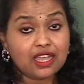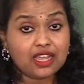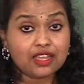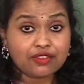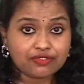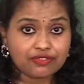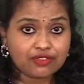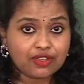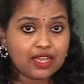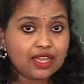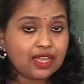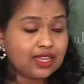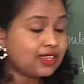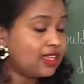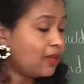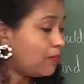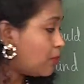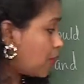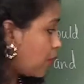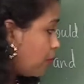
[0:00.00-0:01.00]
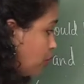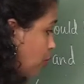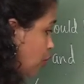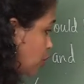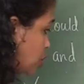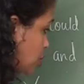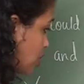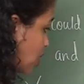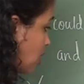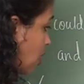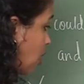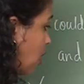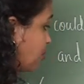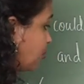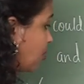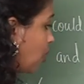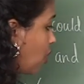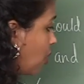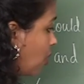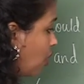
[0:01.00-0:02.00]
If the proportion of
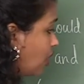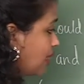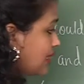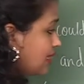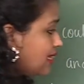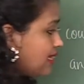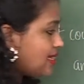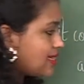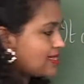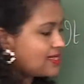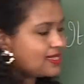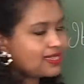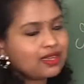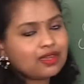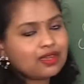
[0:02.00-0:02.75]
all these